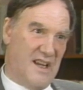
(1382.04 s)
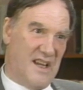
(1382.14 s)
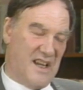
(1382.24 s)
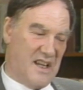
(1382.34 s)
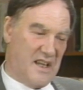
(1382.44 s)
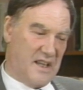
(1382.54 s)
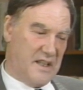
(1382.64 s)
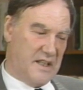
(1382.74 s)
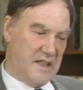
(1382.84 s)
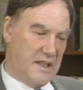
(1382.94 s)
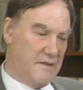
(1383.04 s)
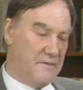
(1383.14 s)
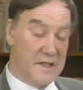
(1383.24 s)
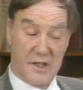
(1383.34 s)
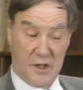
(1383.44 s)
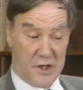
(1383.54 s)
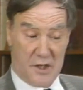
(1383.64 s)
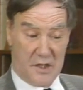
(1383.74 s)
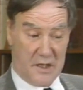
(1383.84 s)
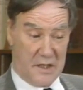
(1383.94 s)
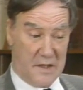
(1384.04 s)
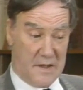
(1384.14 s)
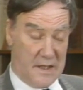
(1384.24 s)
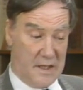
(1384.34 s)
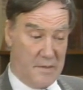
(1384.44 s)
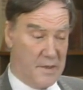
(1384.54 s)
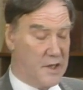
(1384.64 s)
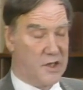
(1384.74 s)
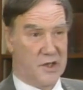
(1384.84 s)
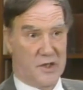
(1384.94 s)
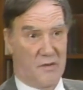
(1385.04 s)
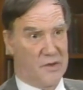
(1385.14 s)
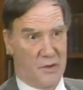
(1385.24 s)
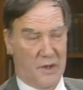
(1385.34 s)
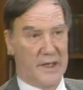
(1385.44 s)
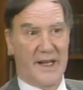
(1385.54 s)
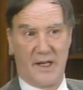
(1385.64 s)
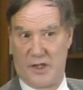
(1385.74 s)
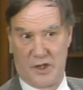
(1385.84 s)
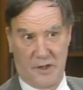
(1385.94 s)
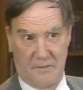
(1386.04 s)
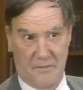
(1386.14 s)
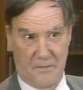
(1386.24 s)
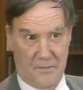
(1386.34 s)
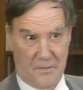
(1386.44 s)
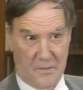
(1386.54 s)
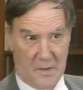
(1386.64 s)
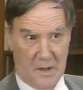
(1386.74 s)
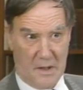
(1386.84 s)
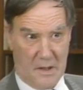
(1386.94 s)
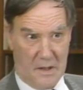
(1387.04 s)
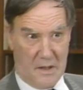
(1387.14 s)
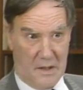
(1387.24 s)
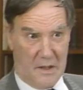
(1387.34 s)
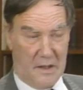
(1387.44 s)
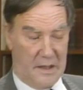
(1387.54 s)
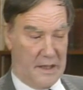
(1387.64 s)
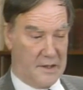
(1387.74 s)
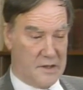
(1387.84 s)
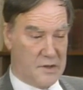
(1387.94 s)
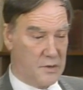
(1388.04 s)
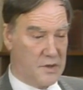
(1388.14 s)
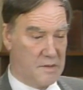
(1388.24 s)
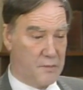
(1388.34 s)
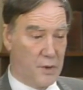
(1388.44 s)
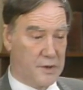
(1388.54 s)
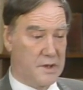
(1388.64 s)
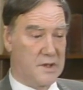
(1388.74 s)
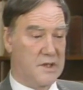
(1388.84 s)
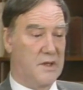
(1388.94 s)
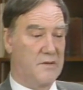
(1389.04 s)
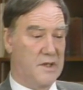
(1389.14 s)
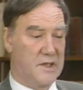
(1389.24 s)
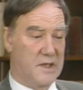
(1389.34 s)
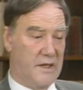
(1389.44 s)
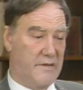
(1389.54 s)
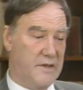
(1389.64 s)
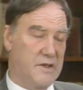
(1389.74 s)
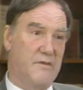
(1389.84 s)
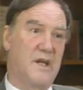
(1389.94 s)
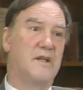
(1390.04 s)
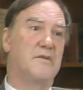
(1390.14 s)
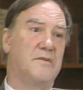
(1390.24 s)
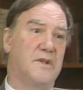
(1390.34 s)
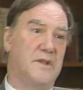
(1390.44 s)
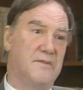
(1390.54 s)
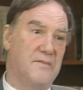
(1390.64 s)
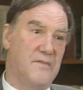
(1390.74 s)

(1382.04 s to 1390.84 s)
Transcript: Uh, he envisaged the emergence of nuclear energy. He understood the importance of the discoveries of Rutherford,